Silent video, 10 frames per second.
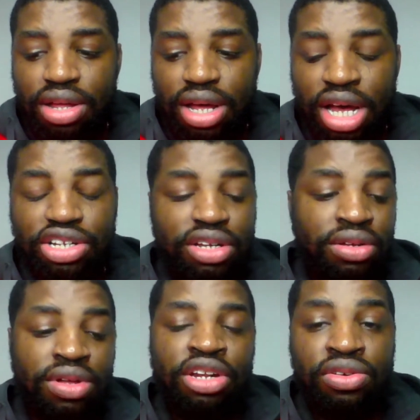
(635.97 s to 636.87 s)
Actually,
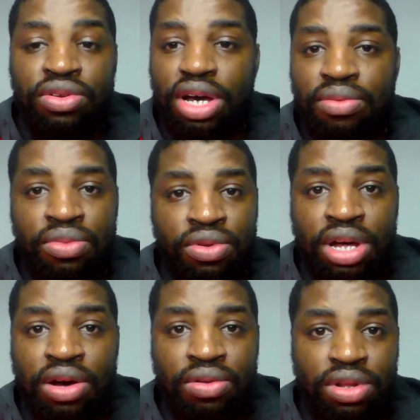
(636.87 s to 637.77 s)
I do know
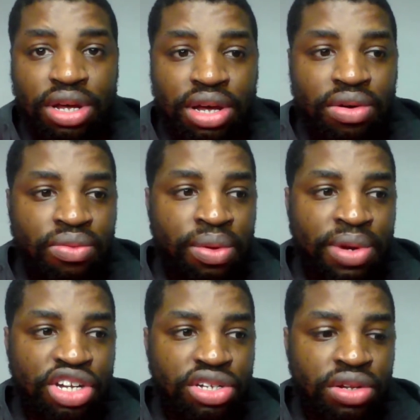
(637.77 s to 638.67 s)
how we
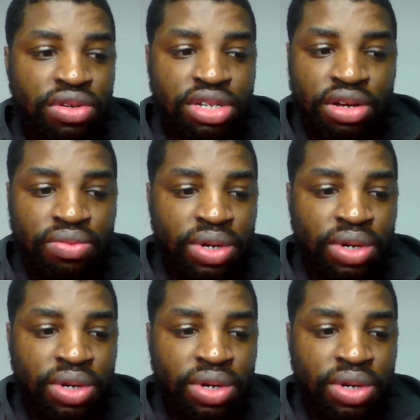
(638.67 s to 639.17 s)
managed to lose that.